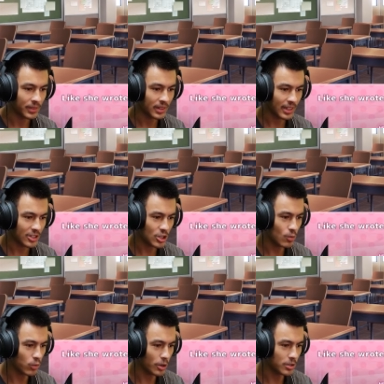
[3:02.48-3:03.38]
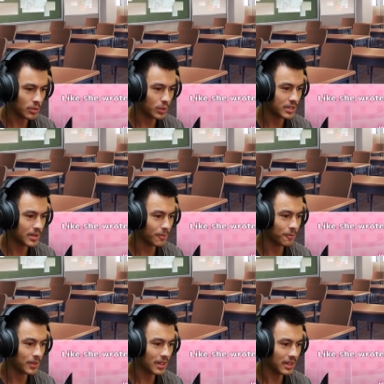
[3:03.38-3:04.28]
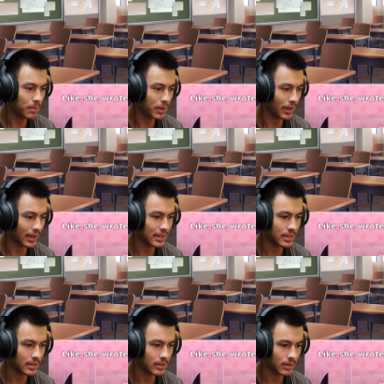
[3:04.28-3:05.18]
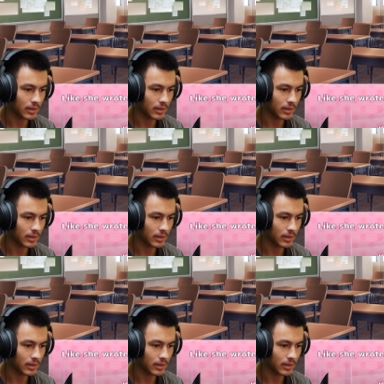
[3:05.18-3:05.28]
Like she wrote it with some feeling behind it.